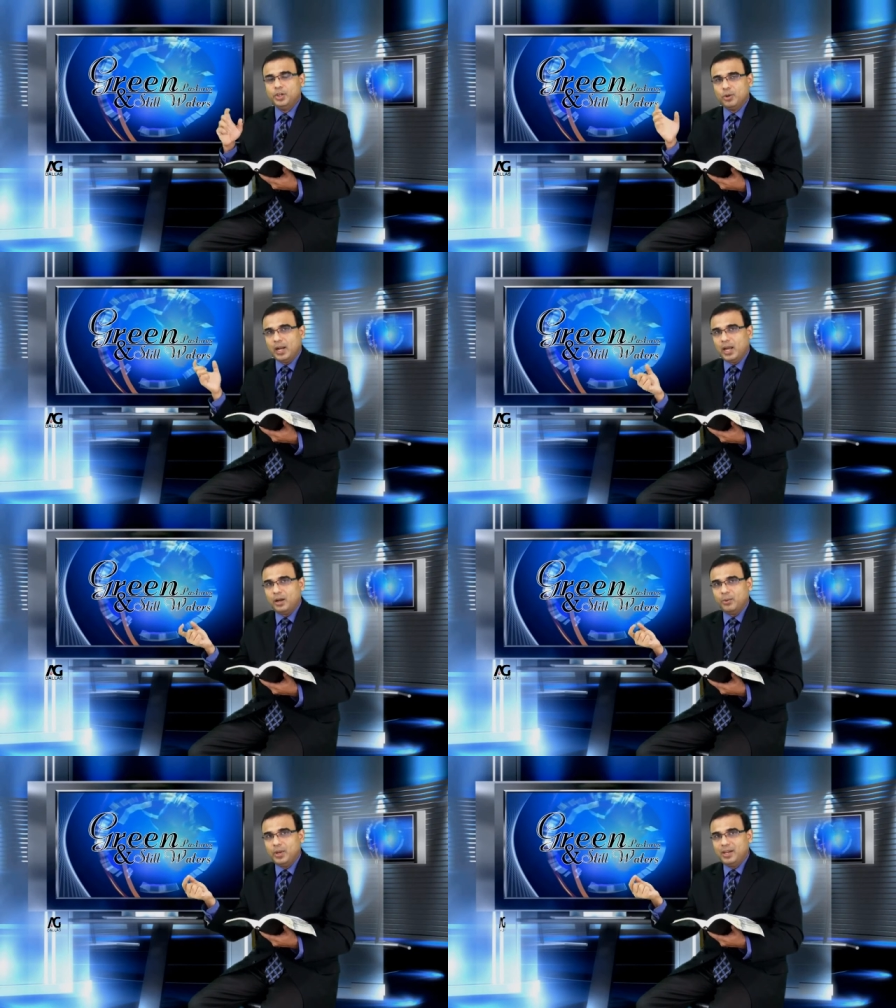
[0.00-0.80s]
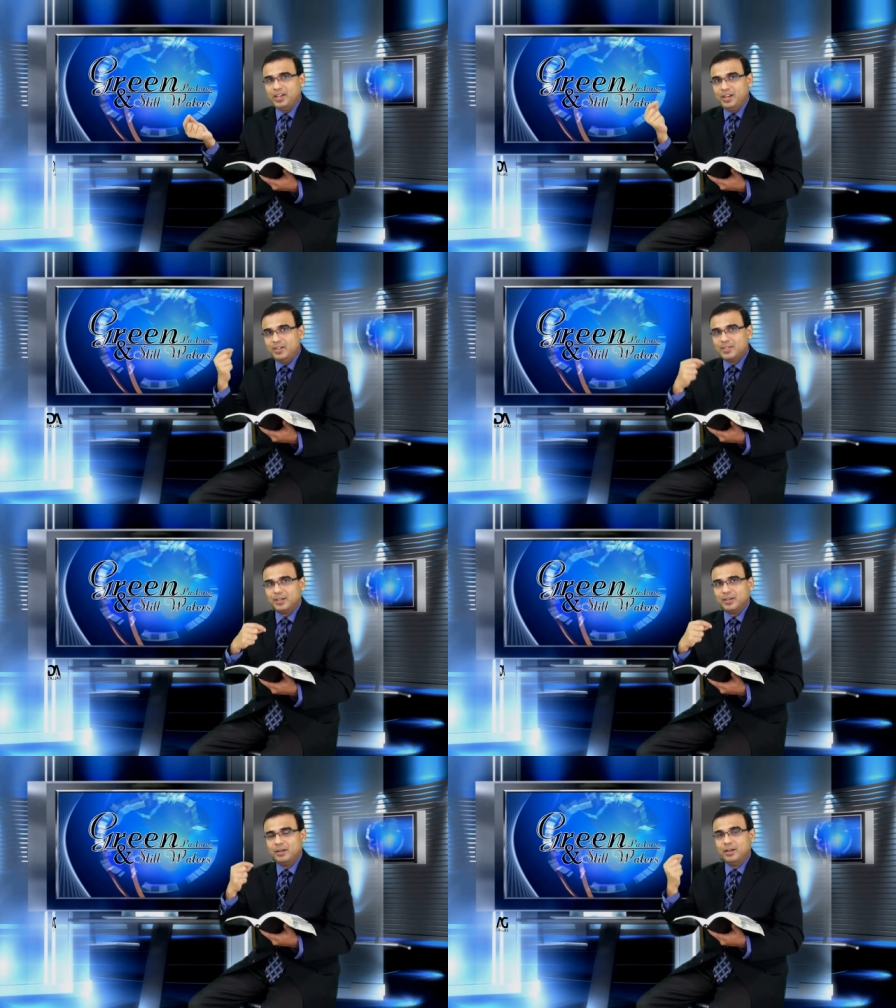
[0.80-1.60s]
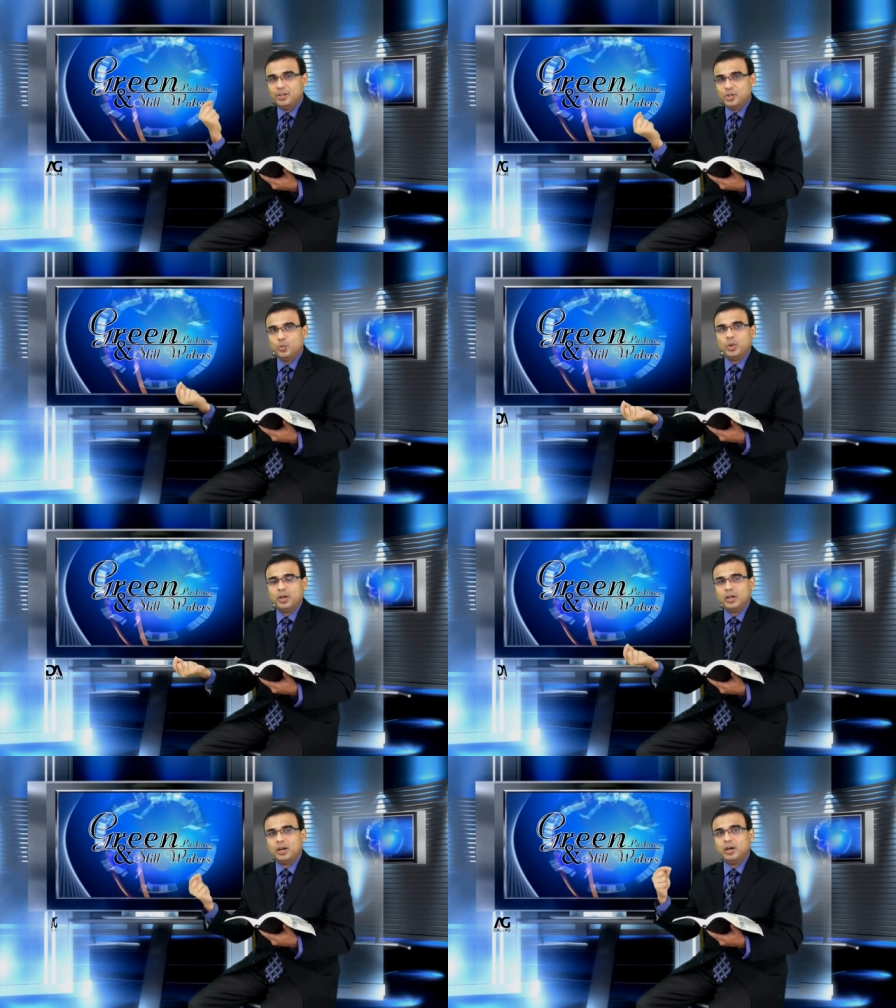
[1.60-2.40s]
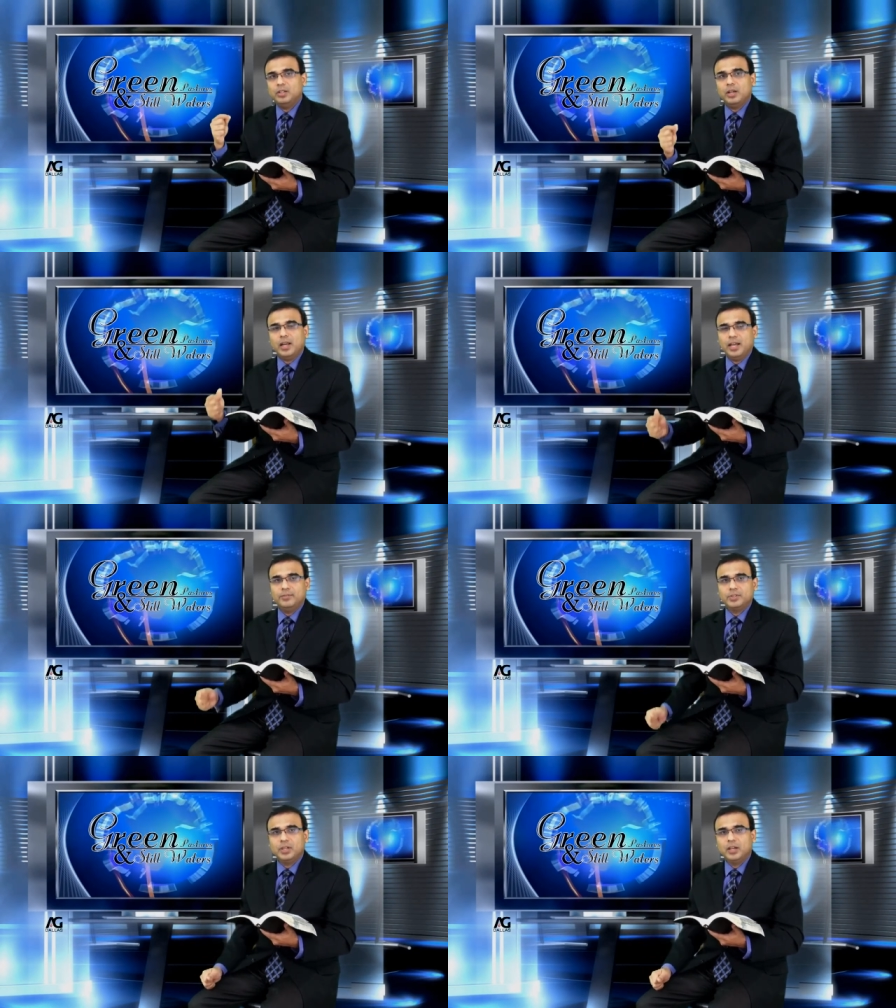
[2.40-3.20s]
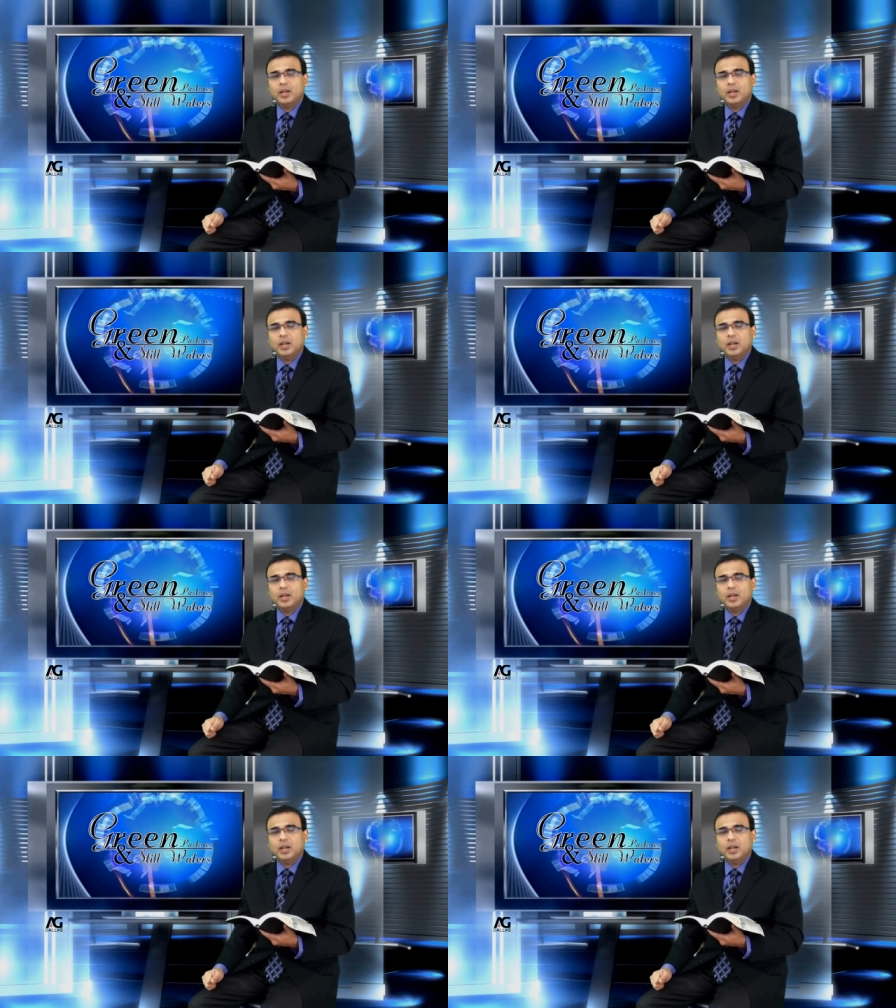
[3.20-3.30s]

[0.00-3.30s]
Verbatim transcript: You allow each other to work on your lives.